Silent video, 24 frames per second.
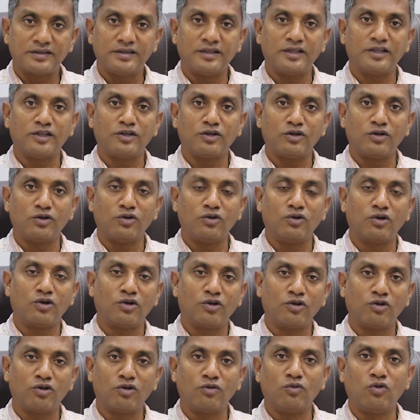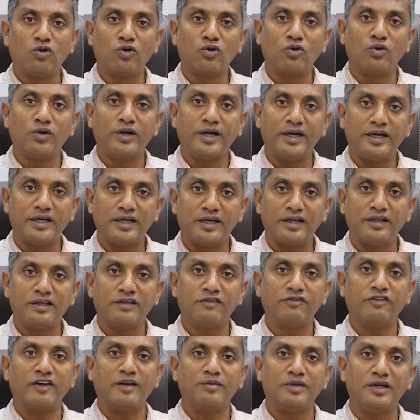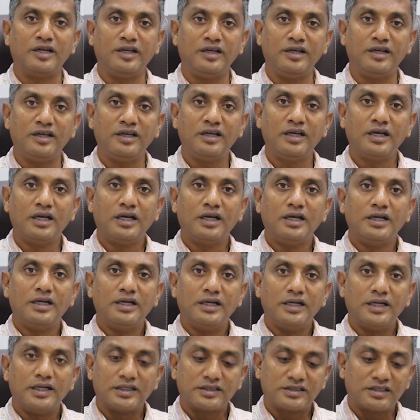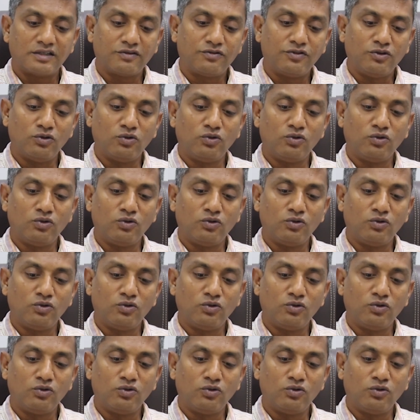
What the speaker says: then you're more oriented in the family stuff.